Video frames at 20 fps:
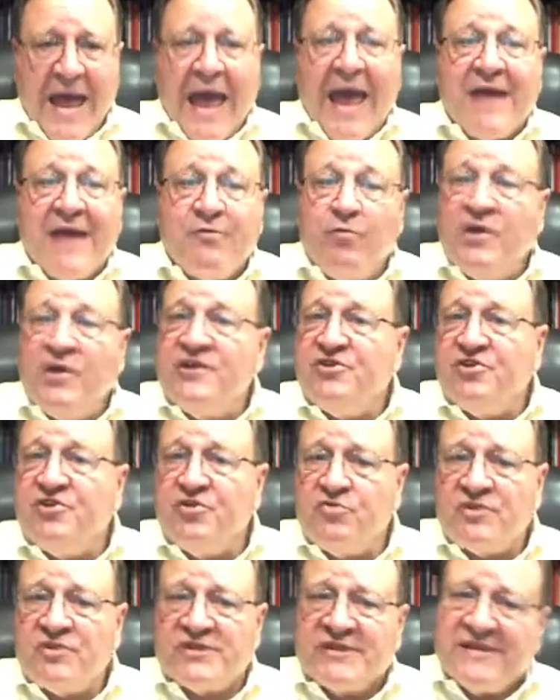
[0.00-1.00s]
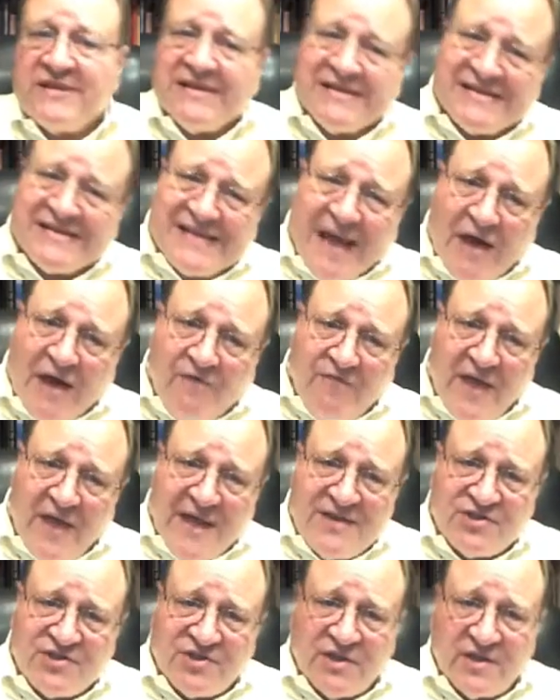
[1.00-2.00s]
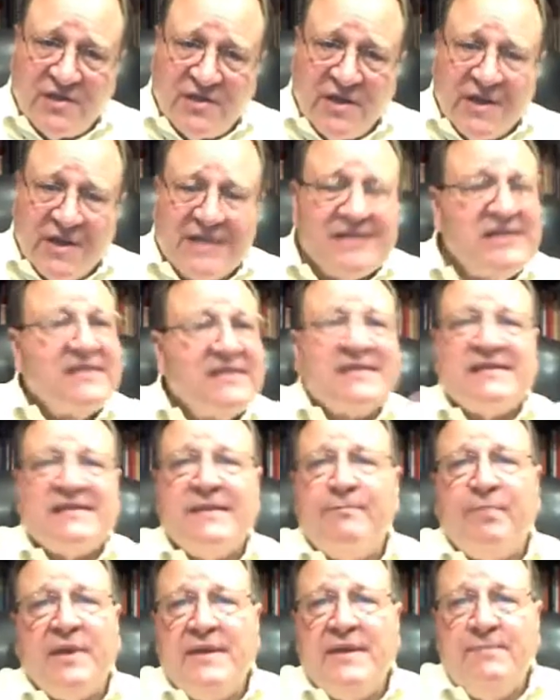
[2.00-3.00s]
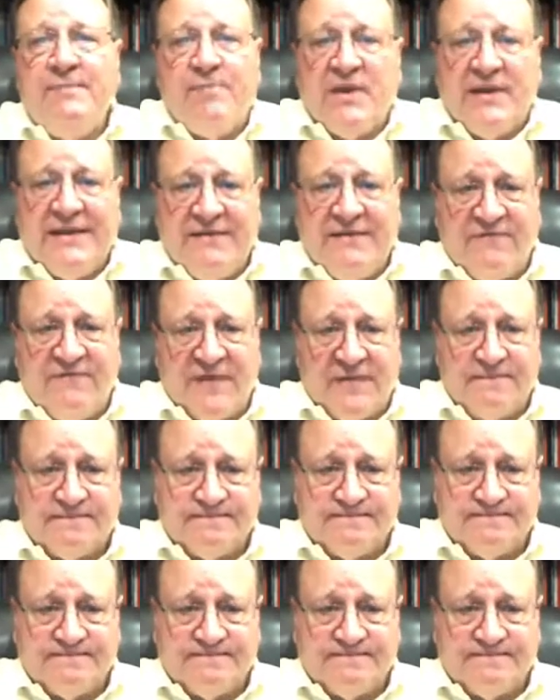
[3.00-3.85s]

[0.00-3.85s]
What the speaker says: and reduced salvation to simply believing.